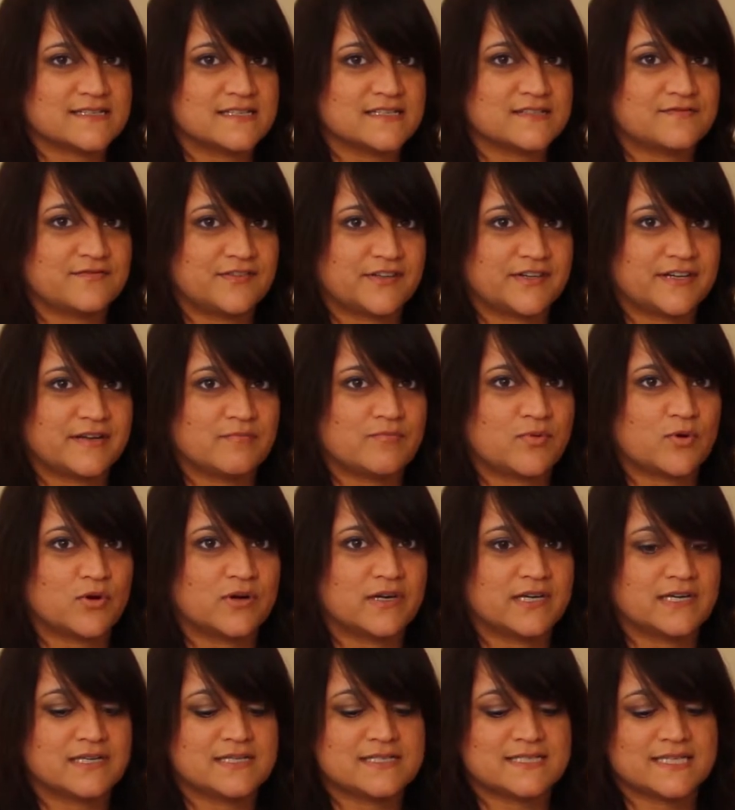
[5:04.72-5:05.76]
is very
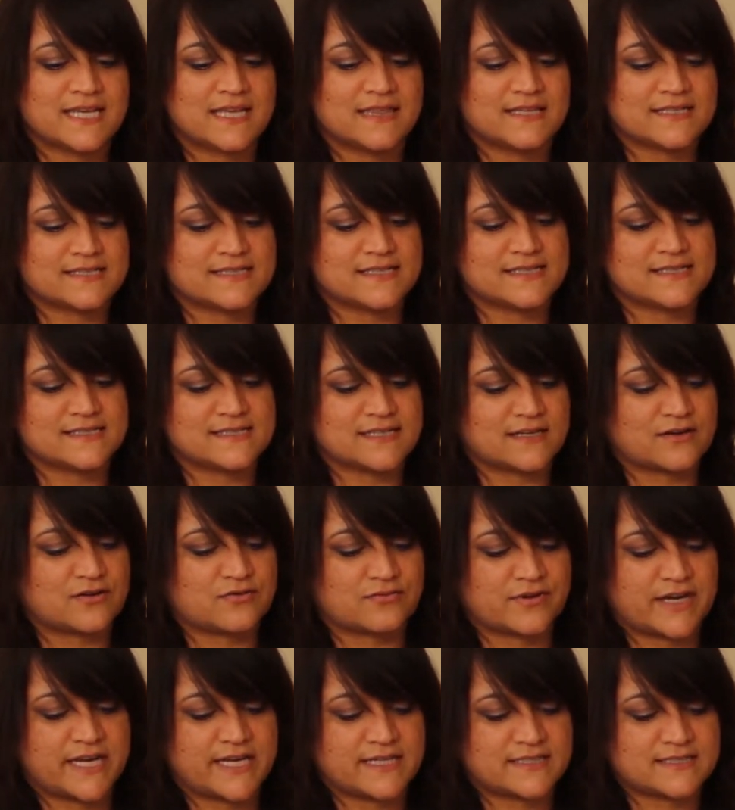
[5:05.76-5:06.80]
important, and this is a
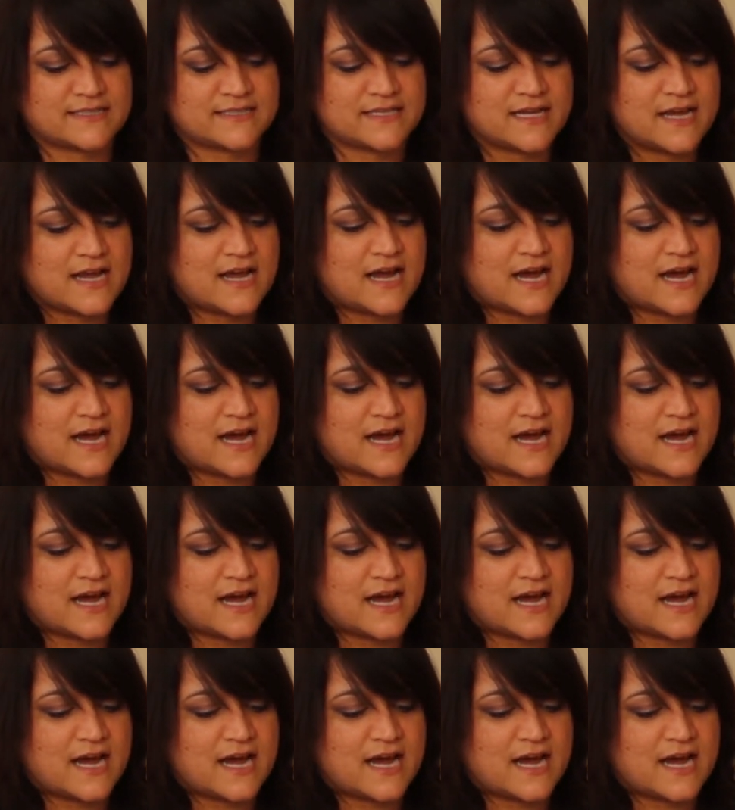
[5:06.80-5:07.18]
great